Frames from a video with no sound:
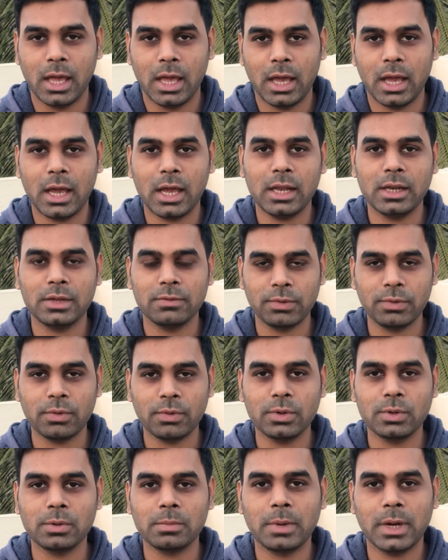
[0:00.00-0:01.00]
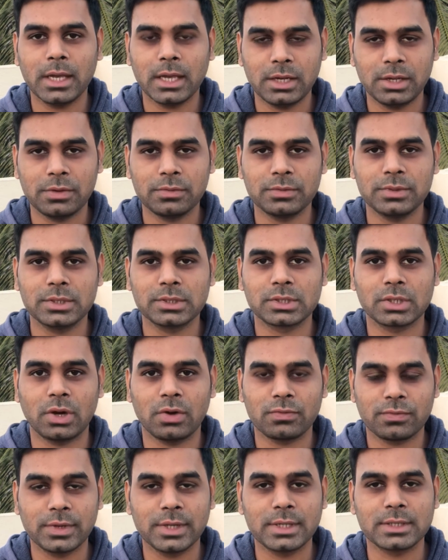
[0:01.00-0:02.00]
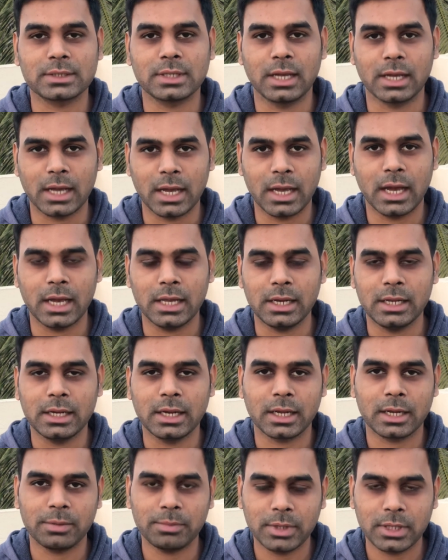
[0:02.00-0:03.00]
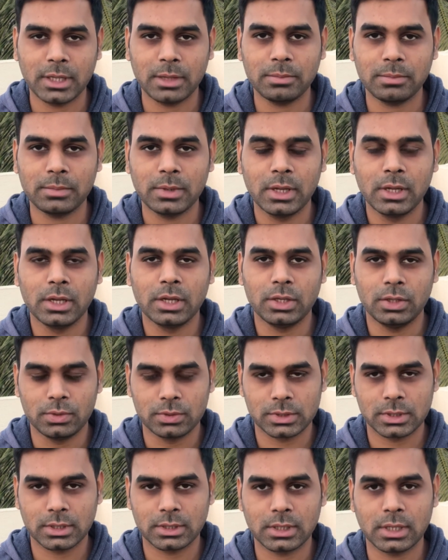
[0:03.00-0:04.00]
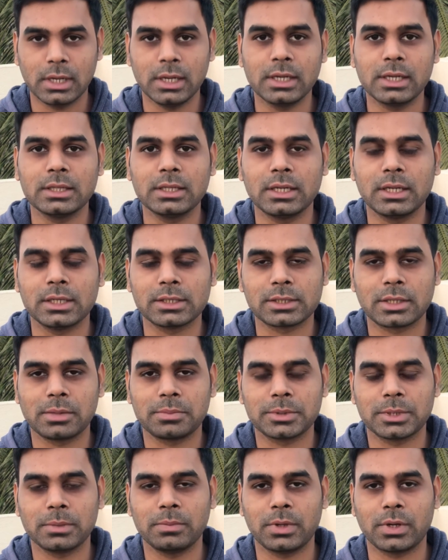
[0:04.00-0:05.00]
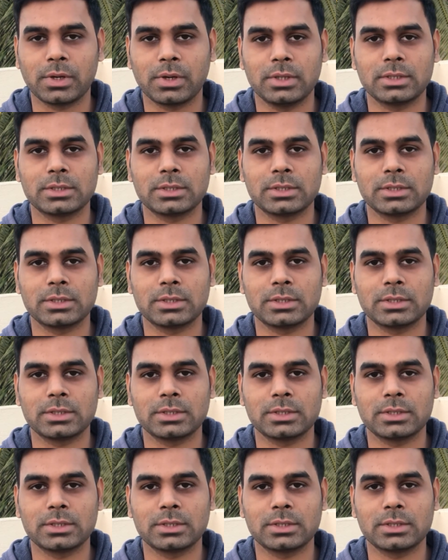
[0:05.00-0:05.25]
And if you want to buy any of these softwares, like, I highly recommend them using the link in the description, because